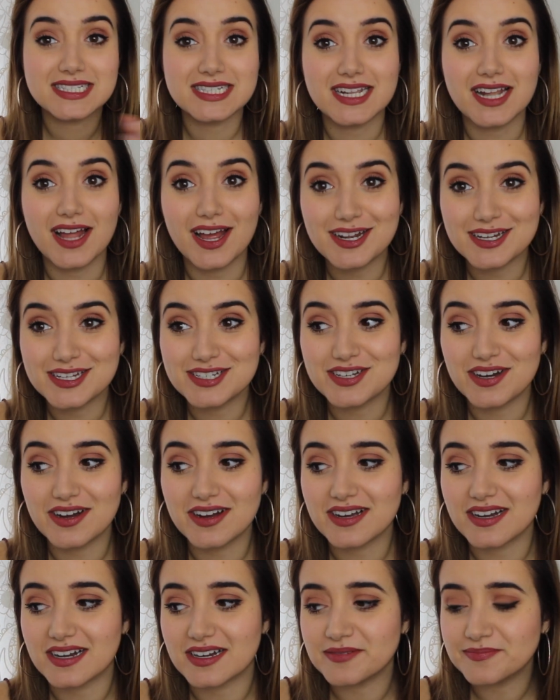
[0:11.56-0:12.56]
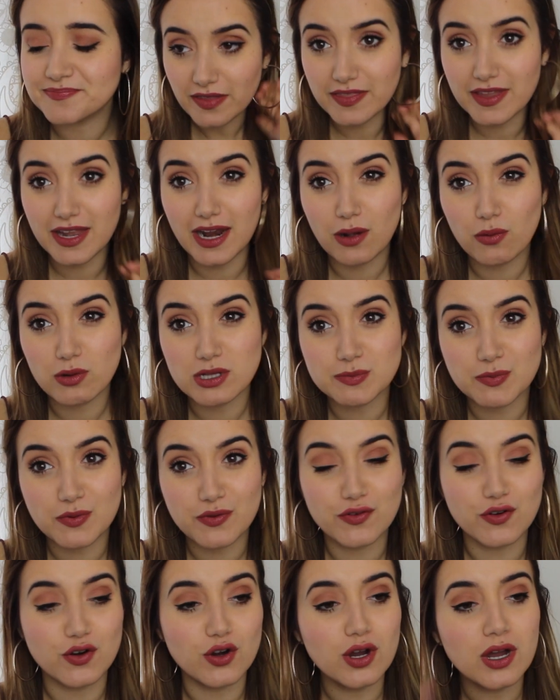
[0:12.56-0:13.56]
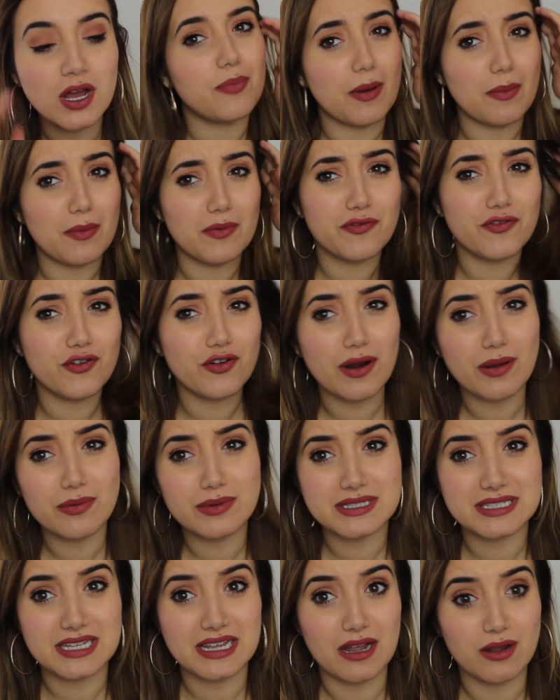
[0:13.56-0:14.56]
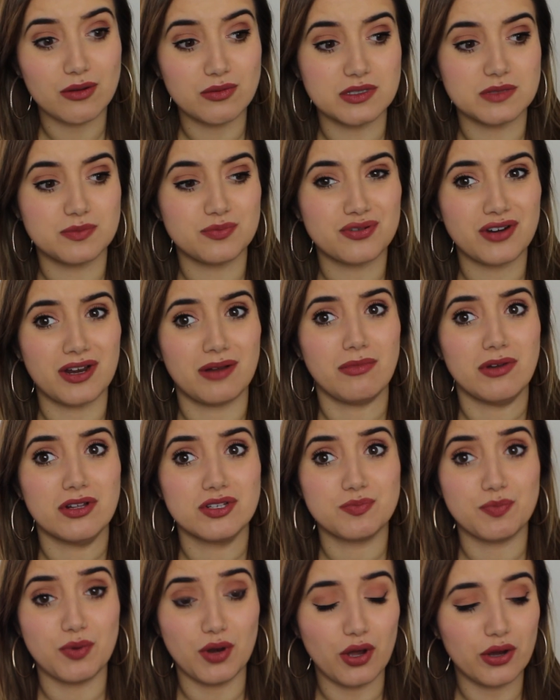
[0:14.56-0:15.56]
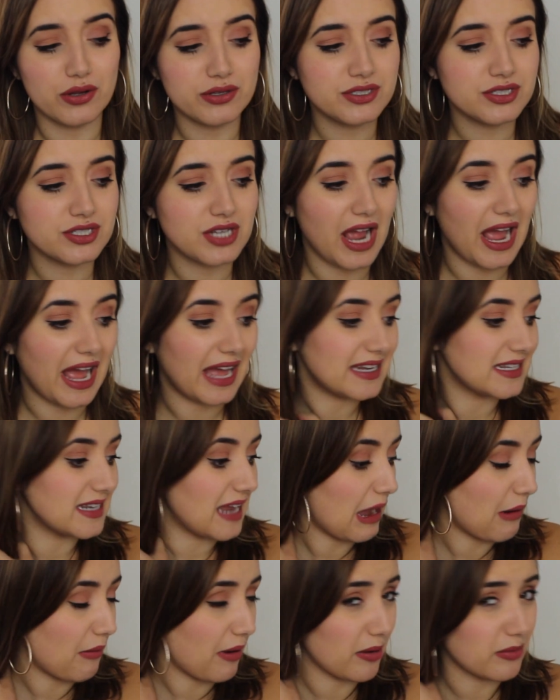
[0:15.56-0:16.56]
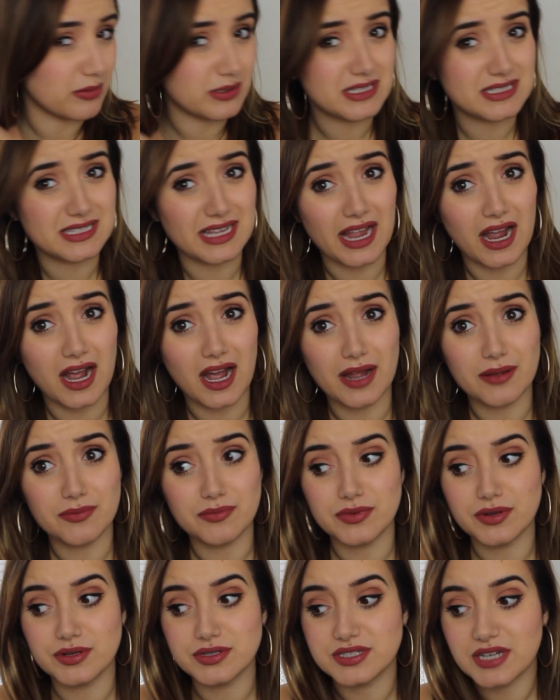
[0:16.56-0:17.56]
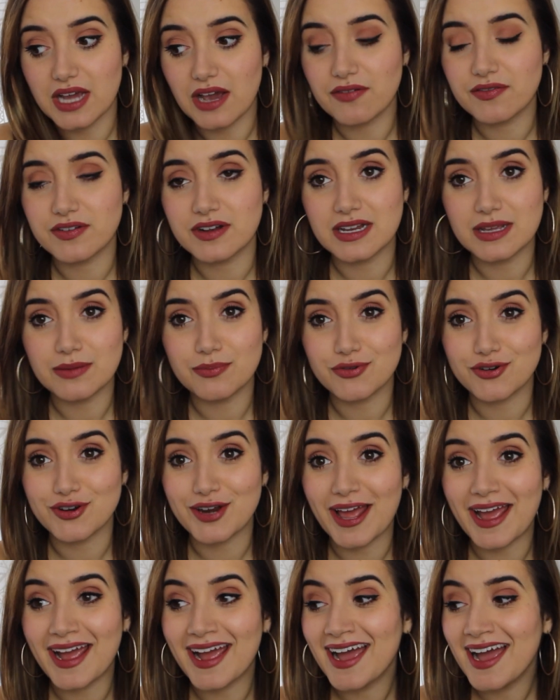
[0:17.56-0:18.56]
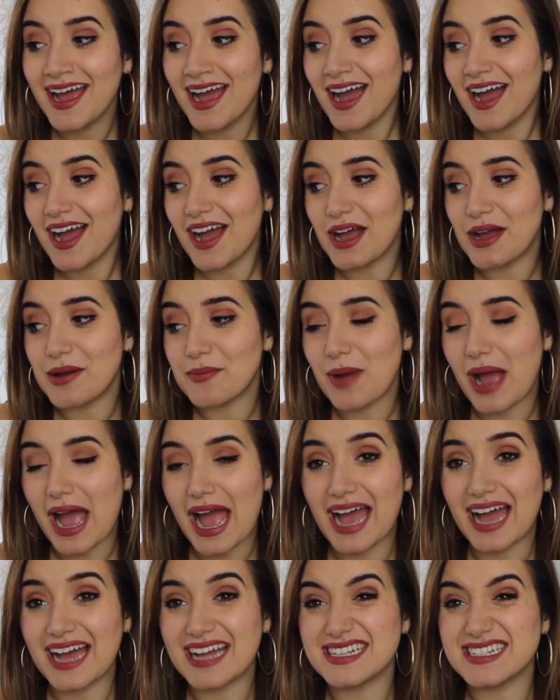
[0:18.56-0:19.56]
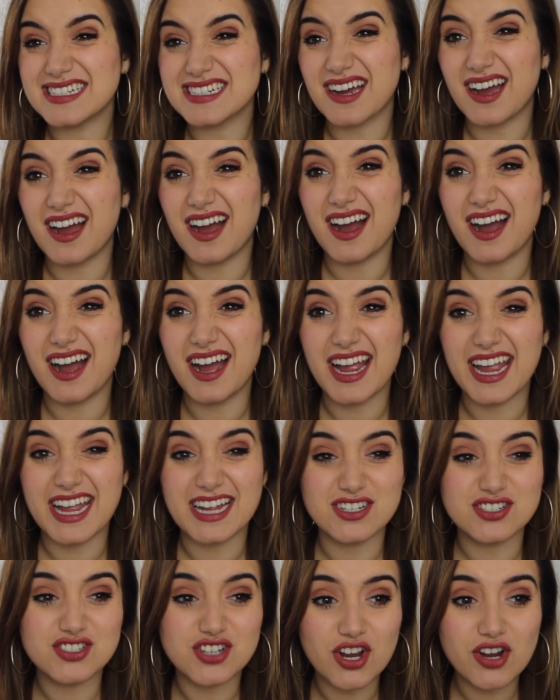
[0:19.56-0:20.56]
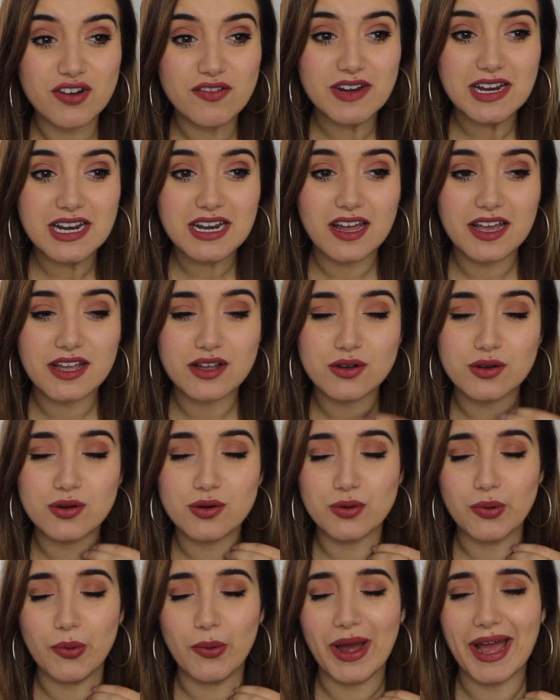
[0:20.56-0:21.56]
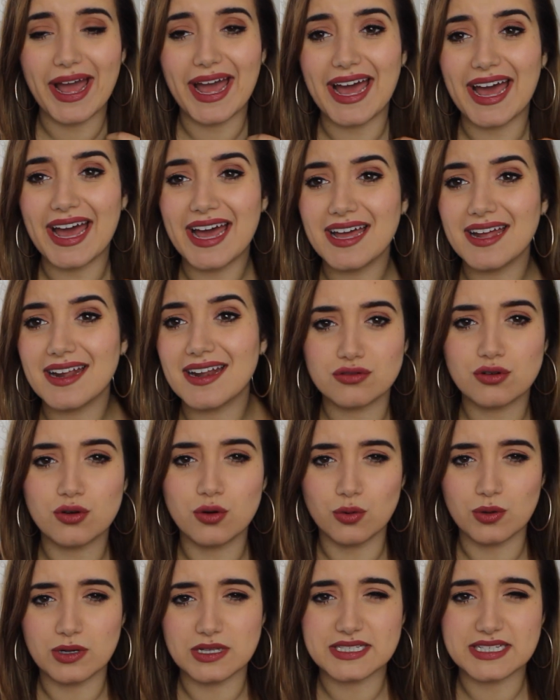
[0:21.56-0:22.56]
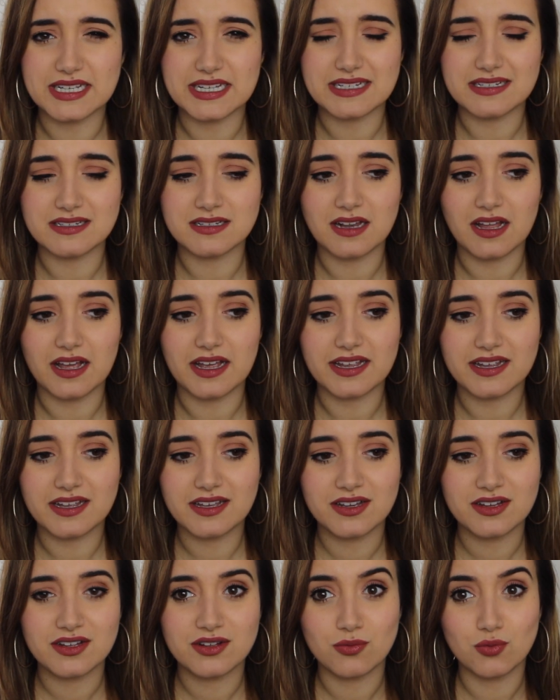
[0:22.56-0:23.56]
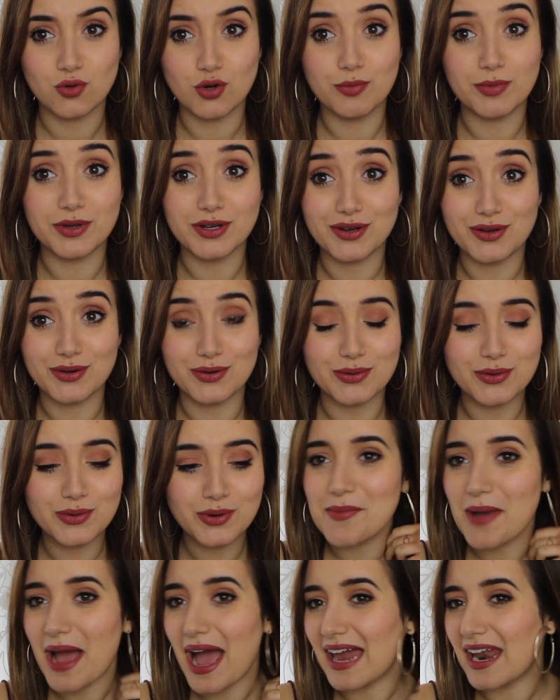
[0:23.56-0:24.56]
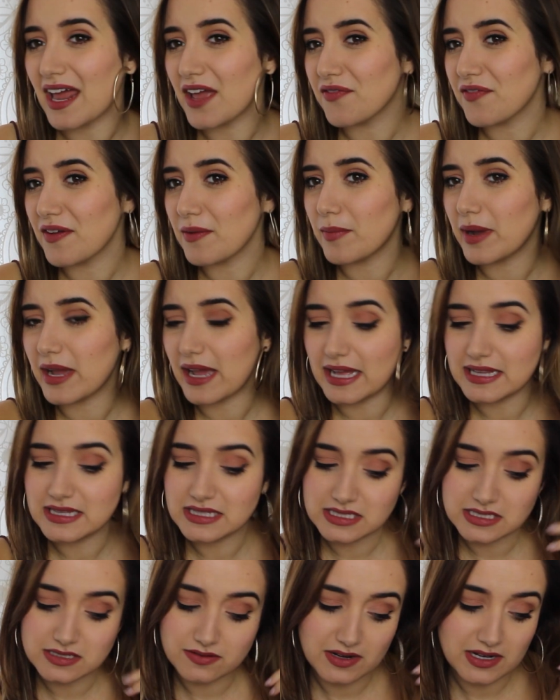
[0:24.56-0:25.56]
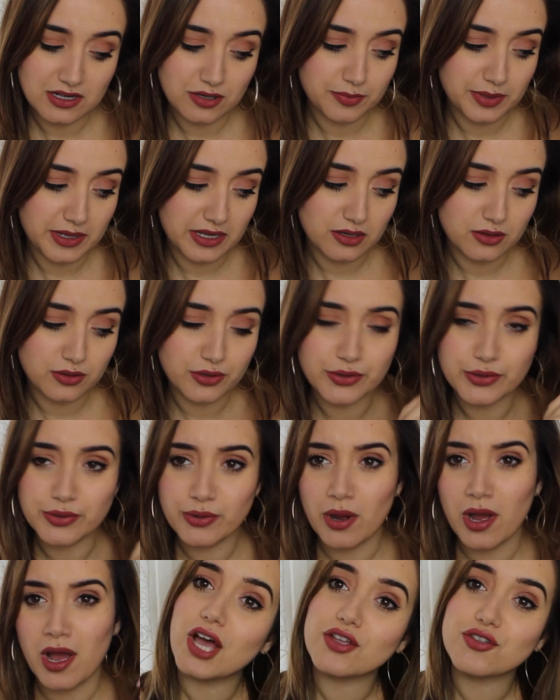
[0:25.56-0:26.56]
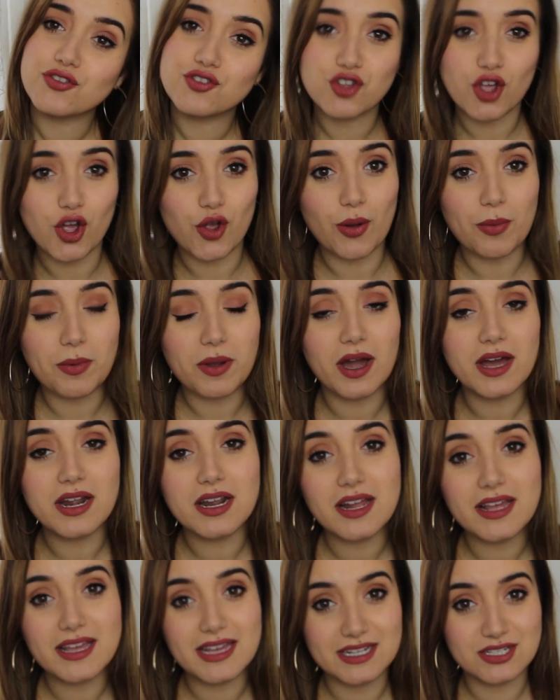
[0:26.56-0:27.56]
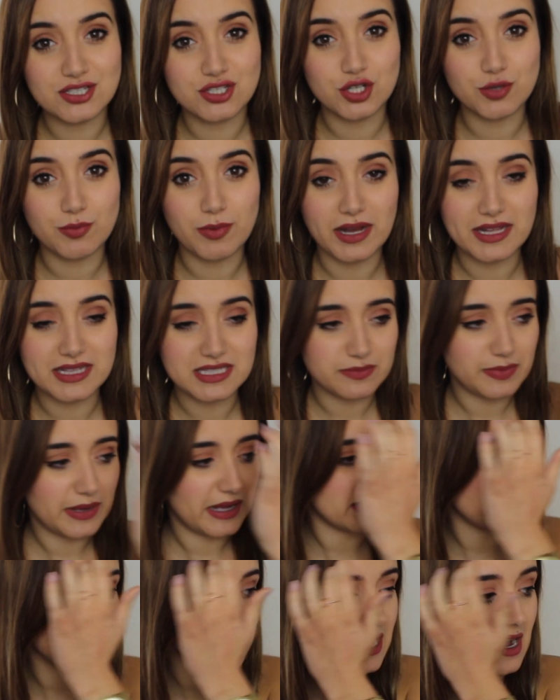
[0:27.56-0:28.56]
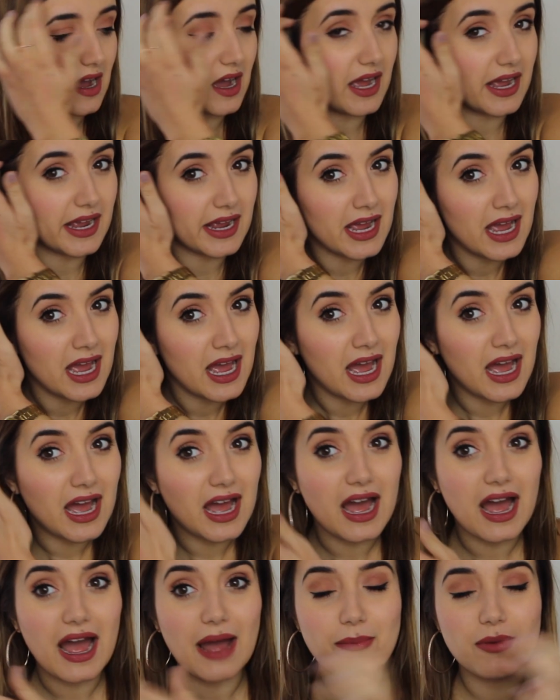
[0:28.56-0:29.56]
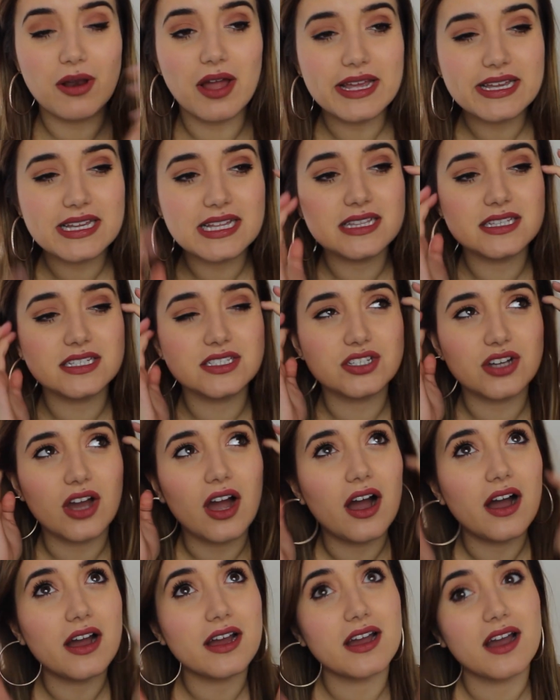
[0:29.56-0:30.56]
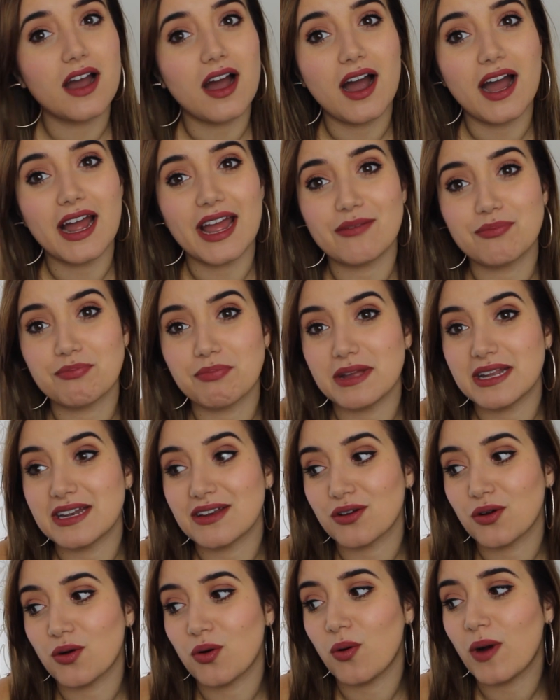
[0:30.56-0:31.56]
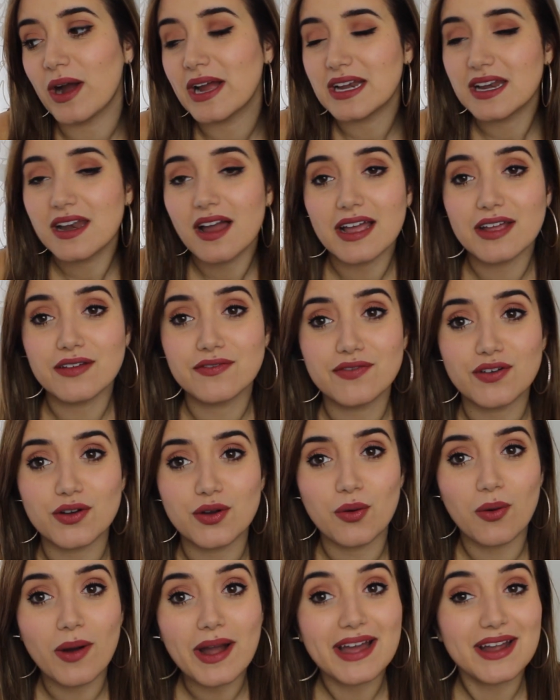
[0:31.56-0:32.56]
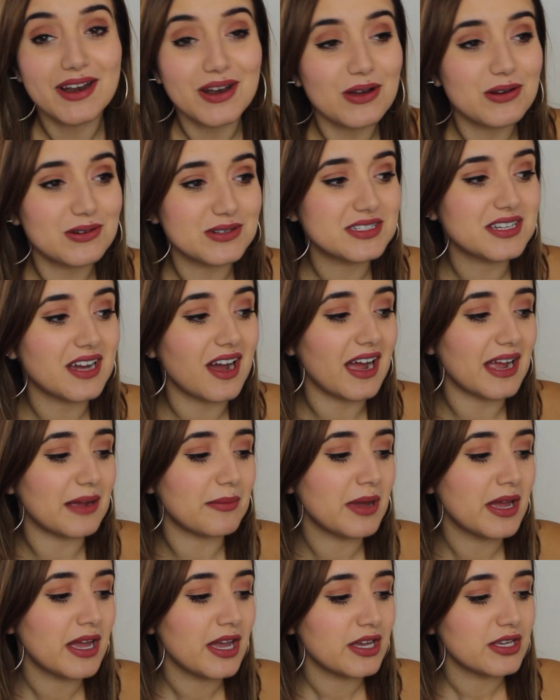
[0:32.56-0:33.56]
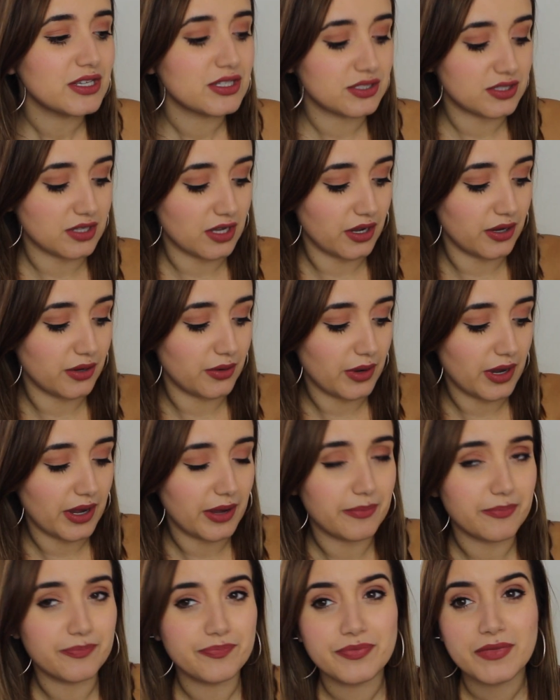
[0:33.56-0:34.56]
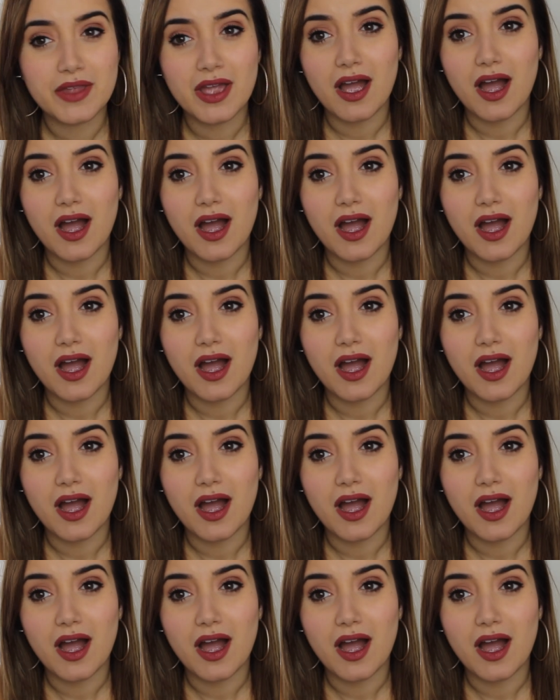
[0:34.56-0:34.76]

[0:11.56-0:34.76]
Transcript: slightly darker than I was before. But before I would say I was pretty much blonde and now I would say I'm definitely brunette. Um, and I don't really like cool hair. Cool as in like warm and cool. Um, and I think my ends are a little bit cool. So I'm kind of like in two minds about it. I I'm liking the dark. I have been quite light for quite a long time. So um,